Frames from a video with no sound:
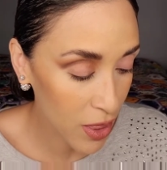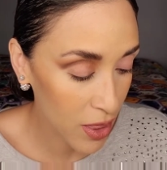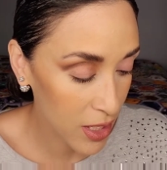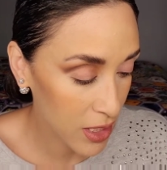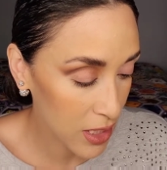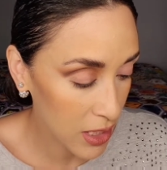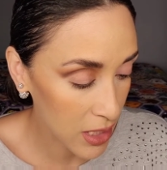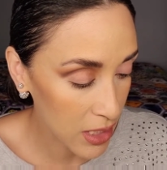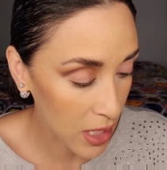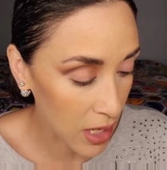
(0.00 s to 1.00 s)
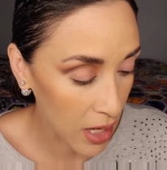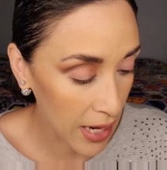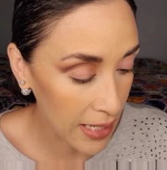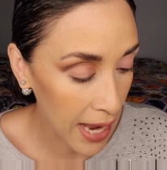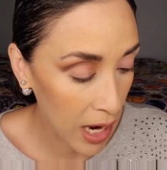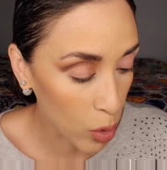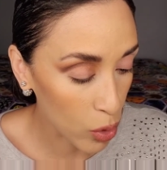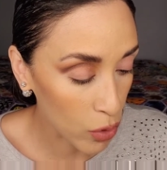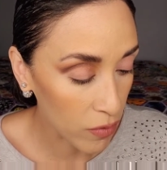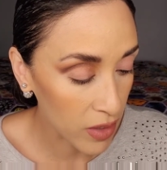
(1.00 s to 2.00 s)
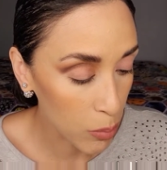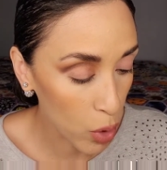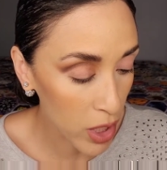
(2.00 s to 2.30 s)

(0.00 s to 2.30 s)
This is an outer V